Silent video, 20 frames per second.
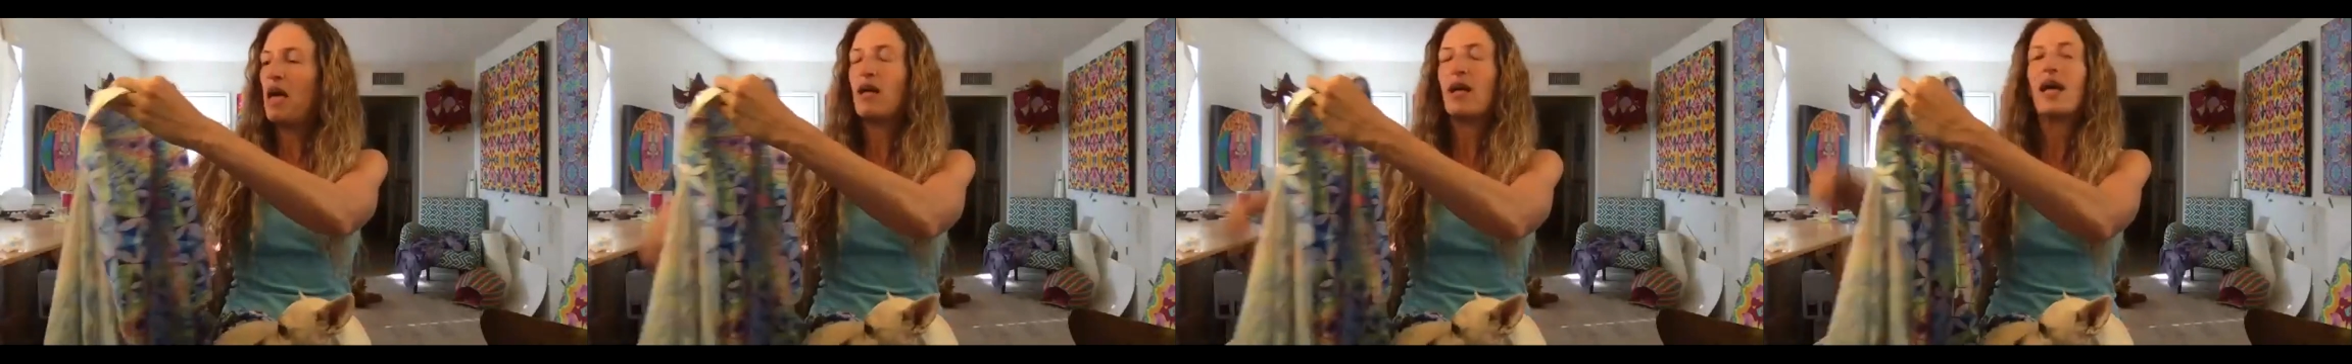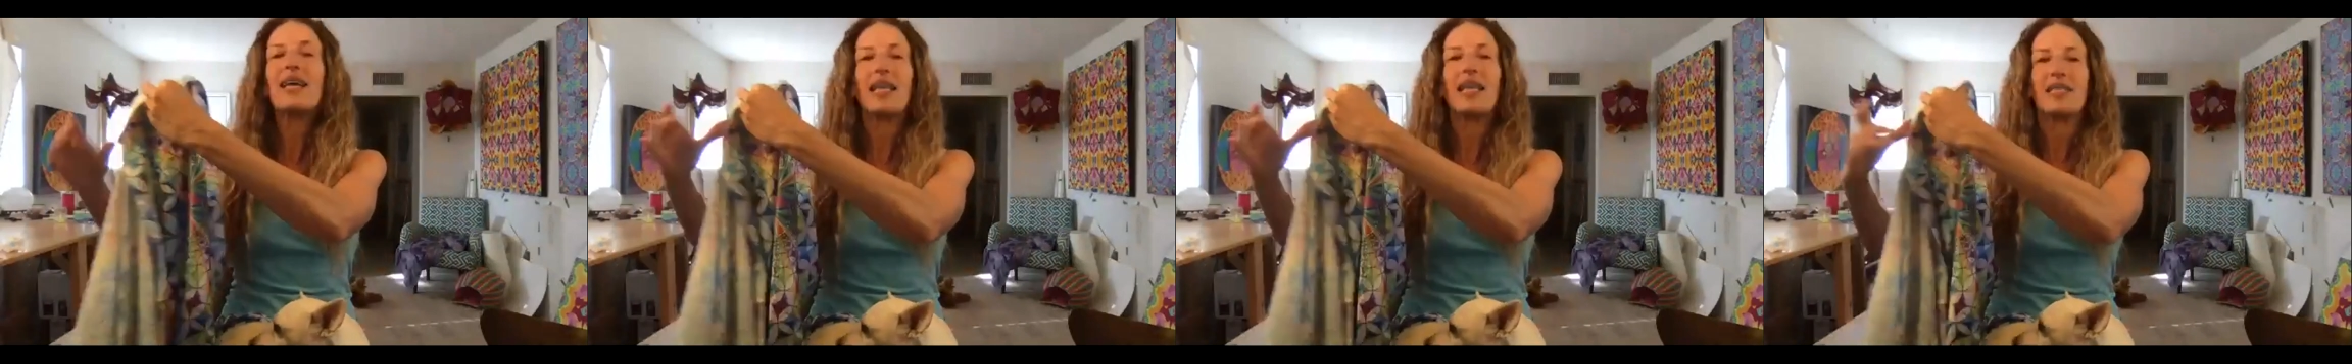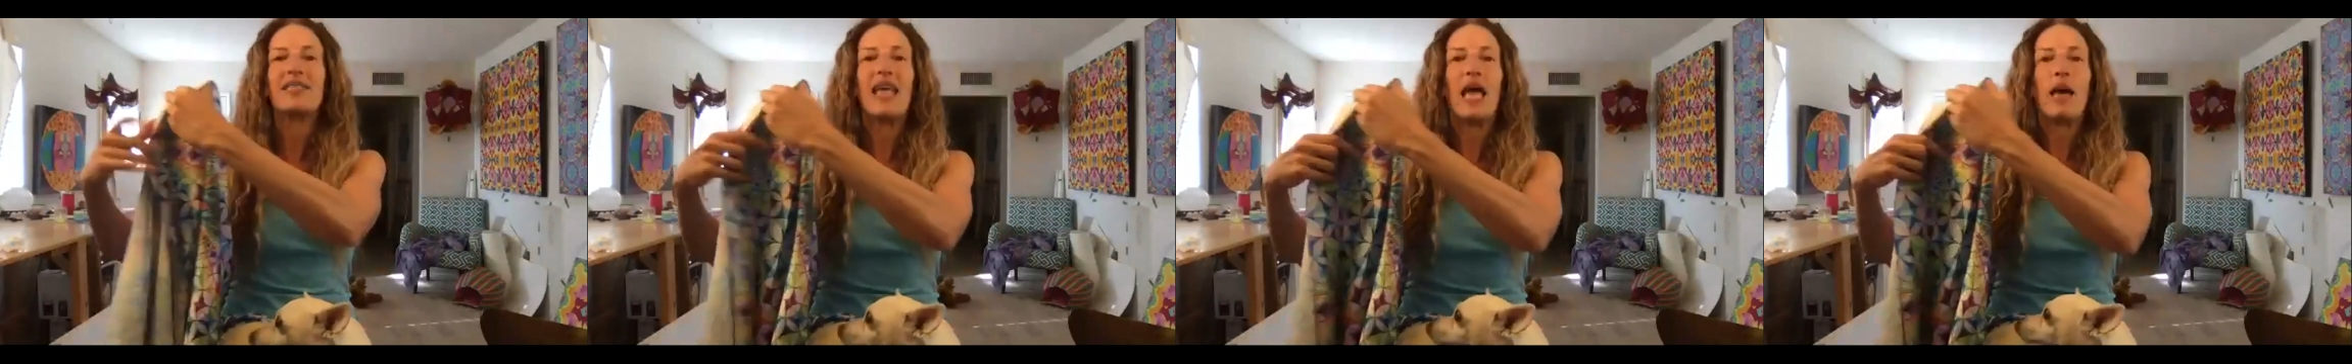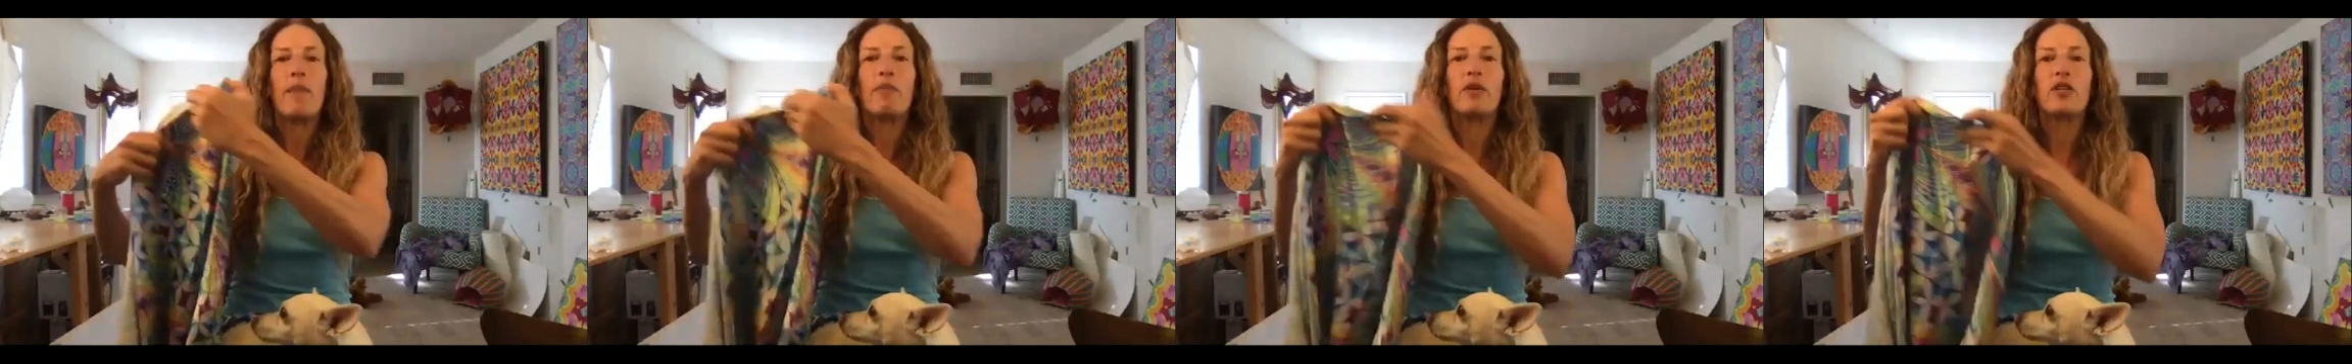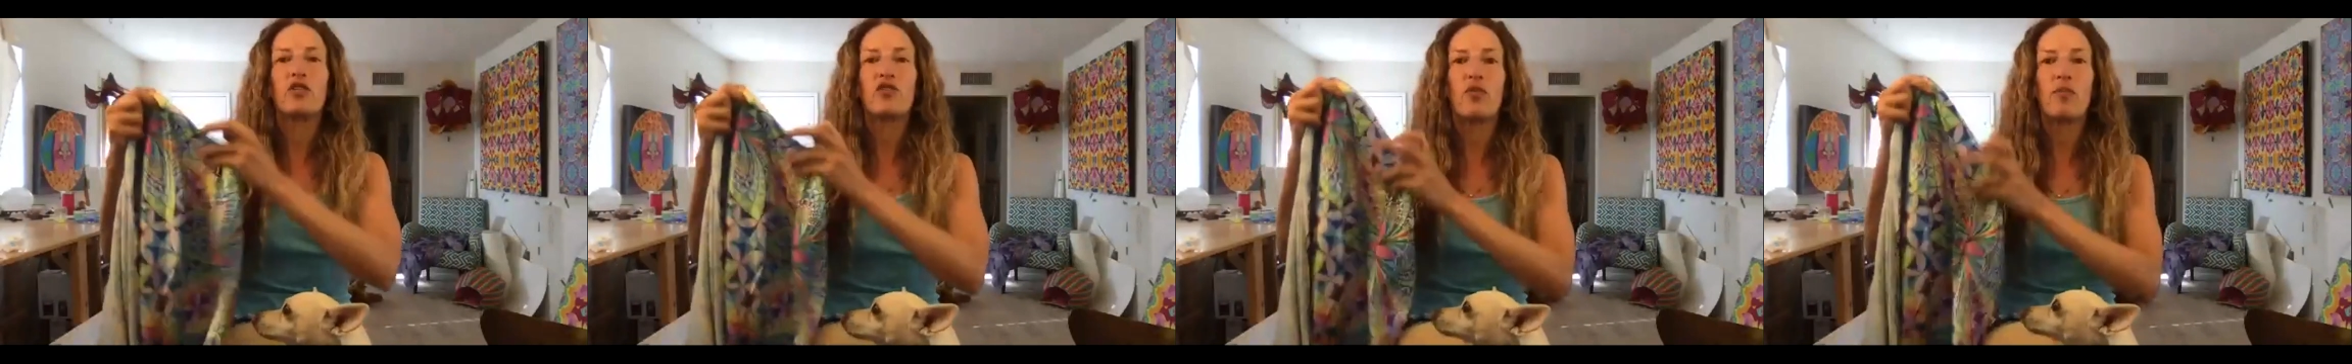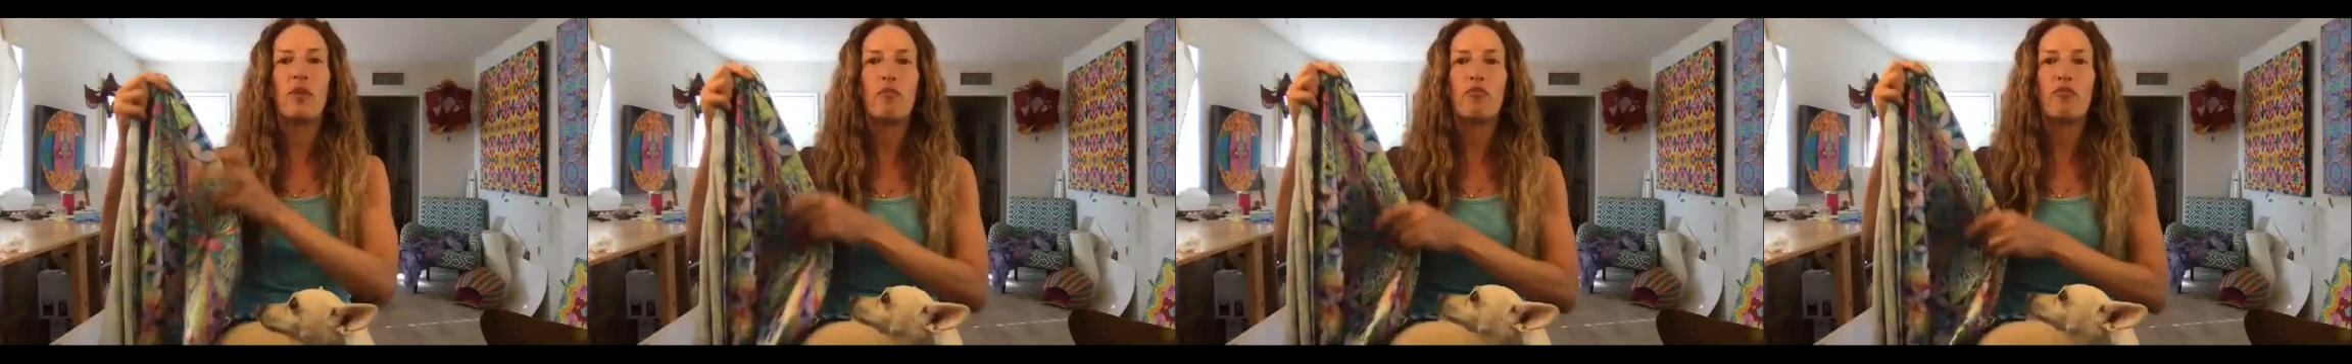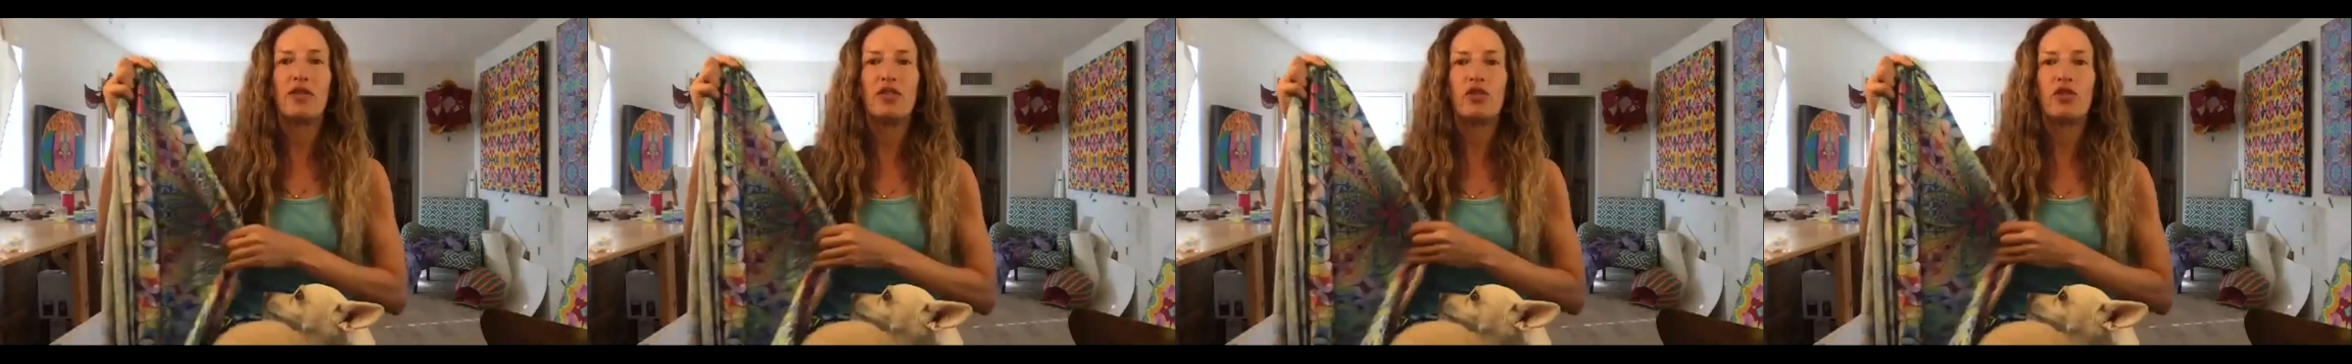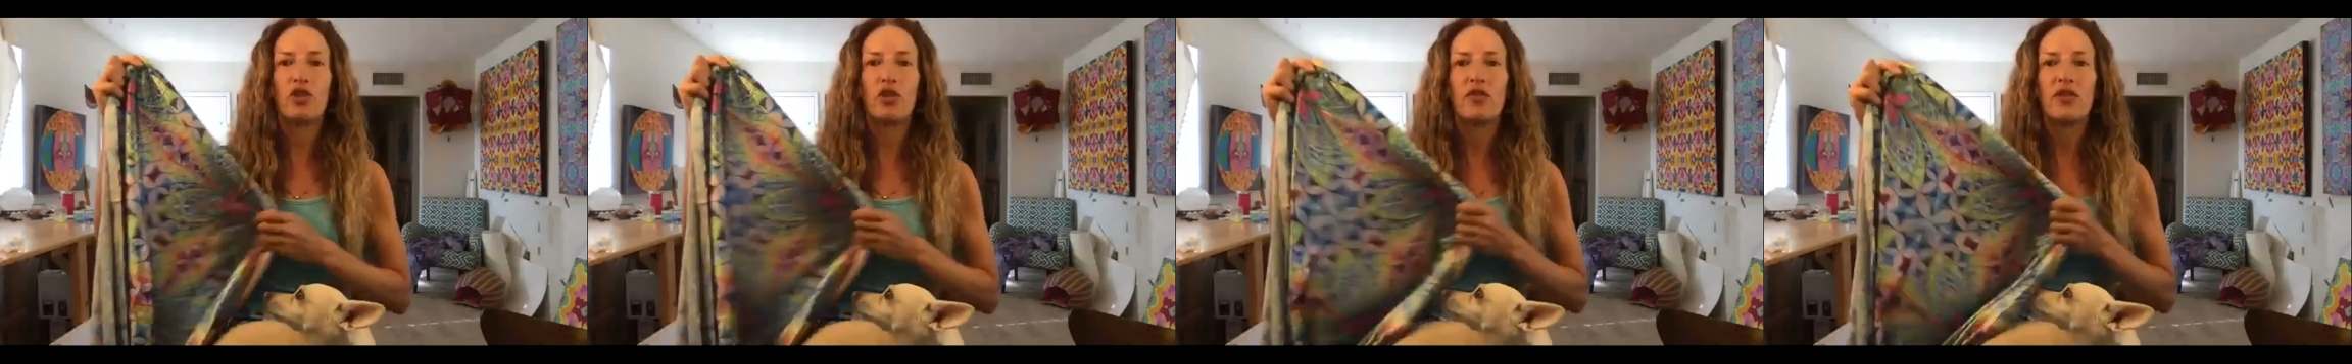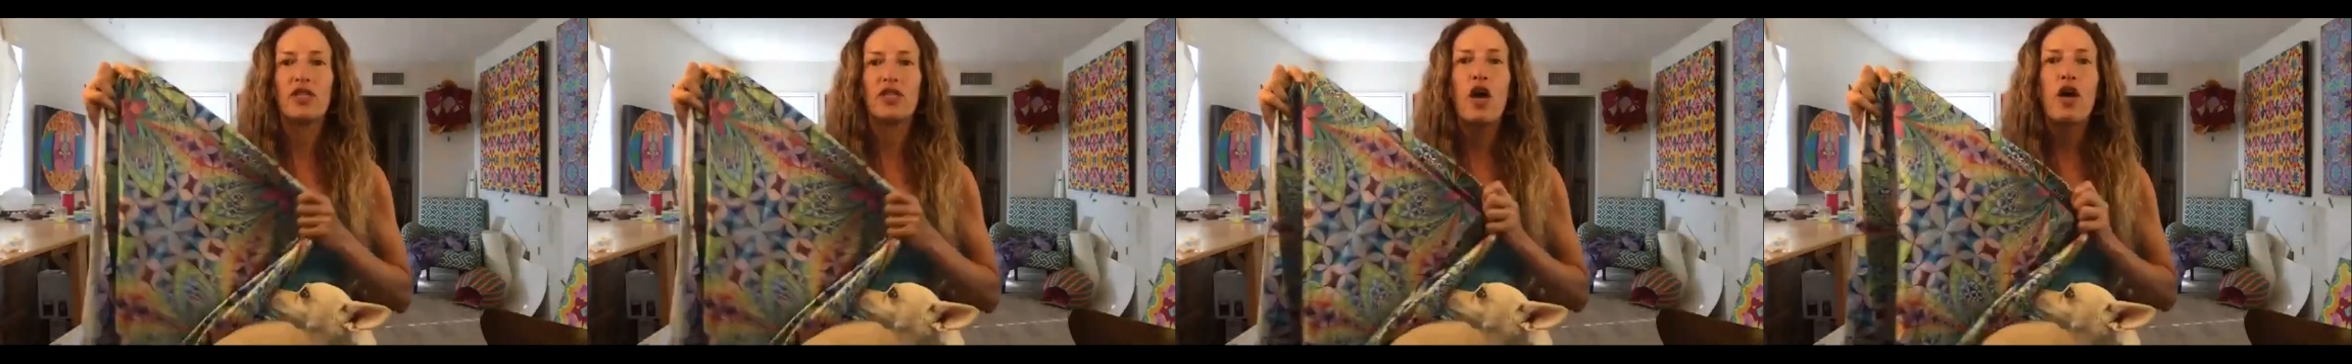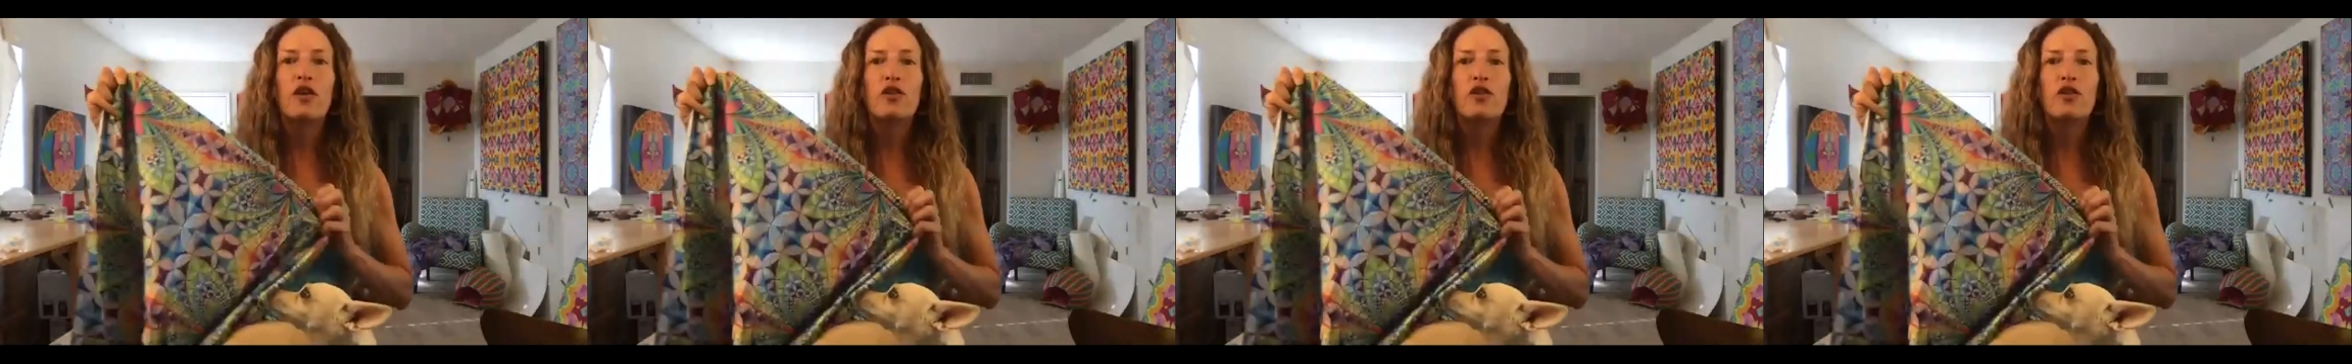I get samples from my print service.